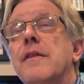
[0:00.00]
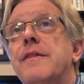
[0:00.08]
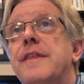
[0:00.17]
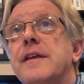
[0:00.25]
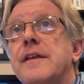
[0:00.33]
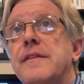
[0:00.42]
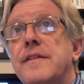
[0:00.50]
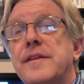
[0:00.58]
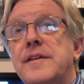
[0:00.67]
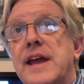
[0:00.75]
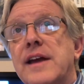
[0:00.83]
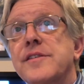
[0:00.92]
The
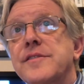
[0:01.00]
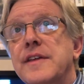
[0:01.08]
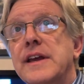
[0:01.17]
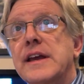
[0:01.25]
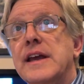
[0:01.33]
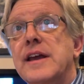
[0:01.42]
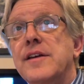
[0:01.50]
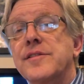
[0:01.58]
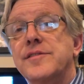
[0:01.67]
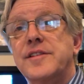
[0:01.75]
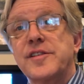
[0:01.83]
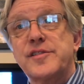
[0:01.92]
next thing is
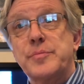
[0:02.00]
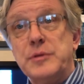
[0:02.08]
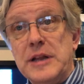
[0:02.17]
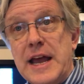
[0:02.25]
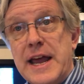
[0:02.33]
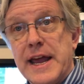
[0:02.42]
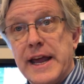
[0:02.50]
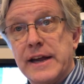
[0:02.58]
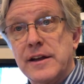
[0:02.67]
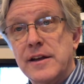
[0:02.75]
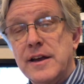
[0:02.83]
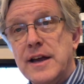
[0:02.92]
displaying.
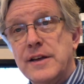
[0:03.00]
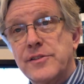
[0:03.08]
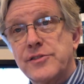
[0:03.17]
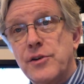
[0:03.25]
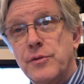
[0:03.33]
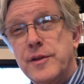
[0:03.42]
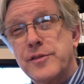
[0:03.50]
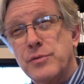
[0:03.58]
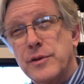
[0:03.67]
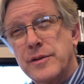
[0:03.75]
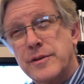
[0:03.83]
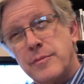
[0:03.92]
And so this
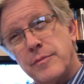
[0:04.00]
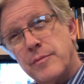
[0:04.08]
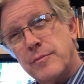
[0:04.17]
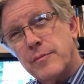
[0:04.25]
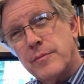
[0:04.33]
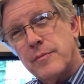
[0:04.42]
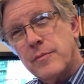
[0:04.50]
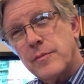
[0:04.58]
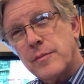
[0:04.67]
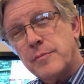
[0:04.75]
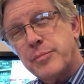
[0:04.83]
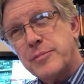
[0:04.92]
would
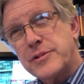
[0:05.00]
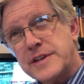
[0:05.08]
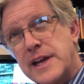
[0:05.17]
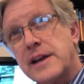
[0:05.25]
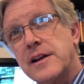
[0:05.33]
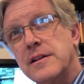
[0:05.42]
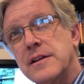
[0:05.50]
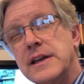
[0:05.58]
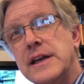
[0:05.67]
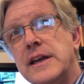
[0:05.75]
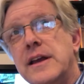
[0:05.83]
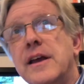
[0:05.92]

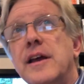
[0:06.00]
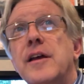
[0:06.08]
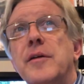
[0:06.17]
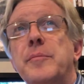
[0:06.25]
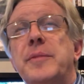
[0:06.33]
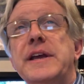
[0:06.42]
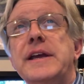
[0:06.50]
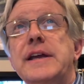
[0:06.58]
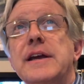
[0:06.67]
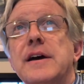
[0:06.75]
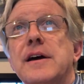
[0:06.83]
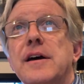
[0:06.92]
particularly
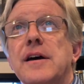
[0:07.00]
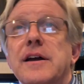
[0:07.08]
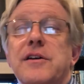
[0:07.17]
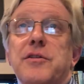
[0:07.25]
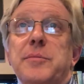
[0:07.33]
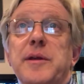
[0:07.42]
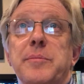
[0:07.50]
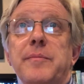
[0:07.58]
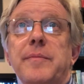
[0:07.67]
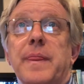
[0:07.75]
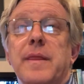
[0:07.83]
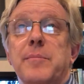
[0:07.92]
be, could be
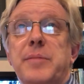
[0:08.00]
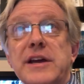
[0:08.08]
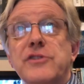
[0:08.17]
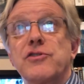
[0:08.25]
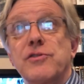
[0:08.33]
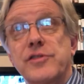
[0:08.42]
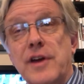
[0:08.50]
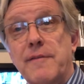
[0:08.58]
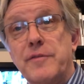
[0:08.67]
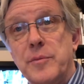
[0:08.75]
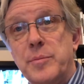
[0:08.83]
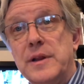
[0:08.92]
pictures
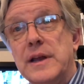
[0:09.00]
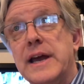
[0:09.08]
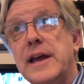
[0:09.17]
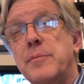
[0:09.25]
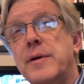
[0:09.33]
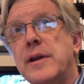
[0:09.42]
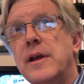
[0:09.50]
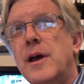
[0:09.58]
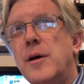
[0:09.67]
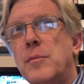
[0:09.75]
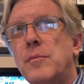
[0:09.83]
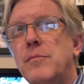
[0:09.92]
of the play, but
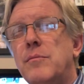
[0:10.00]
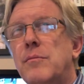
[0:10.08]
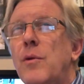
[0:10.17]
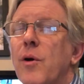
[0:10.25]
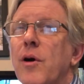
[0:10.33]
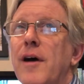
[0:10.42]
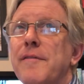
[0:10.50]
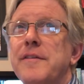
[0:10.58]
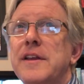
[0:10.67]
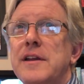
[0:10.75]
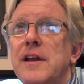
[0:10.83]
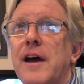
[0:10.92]
more often
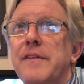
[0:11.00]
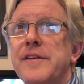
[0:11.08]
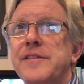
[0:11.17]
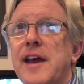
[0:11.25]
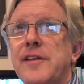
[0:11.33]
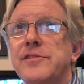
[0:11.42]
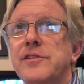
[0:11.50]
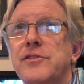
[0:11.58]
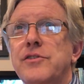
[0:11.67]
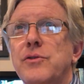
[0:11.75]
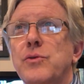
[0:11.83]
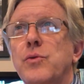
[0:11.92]
than not, this has to
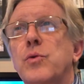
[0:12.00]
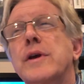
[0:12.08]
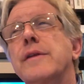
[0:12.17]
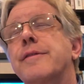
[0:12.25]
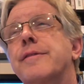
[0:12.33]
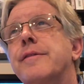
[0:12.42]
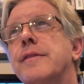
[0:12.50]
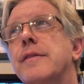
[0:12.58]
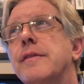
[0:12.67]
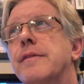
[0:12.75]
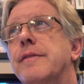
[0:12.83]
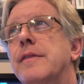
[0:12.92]
do with
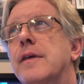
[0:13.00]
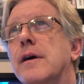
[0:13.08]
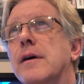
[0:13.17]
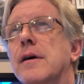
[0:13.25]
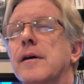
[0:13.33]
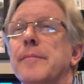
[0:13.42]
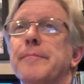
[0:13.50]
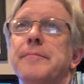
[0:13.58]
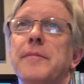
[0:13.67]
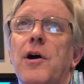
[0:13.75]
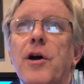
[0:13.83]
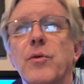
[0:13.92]

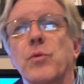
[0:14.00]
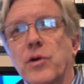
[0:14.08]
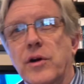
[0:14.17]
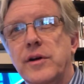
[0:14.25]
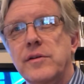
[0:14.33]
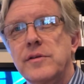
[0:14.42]
artwork.